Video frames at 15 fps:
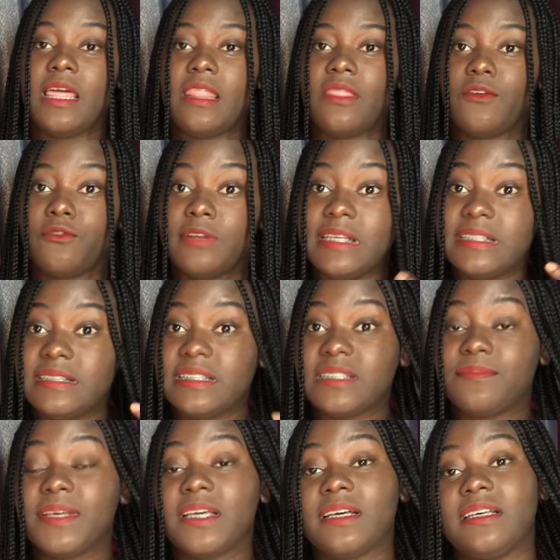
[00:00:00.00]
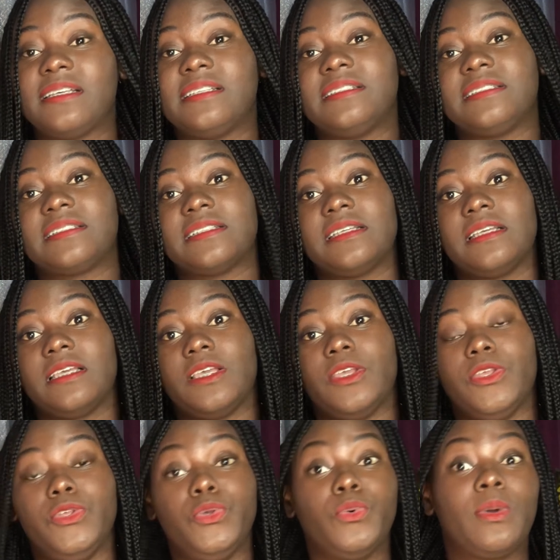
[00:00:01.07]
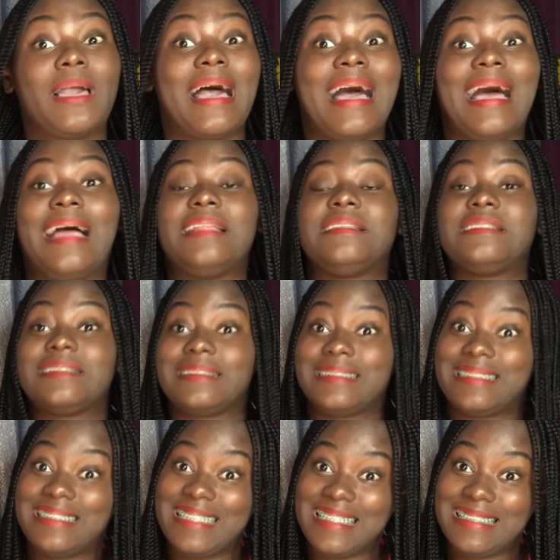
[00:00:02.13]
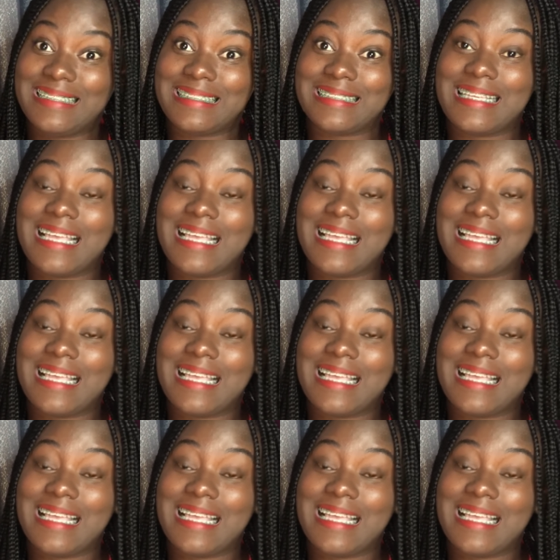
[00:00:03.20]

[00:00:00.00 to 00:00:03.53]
The reason is because you can't sit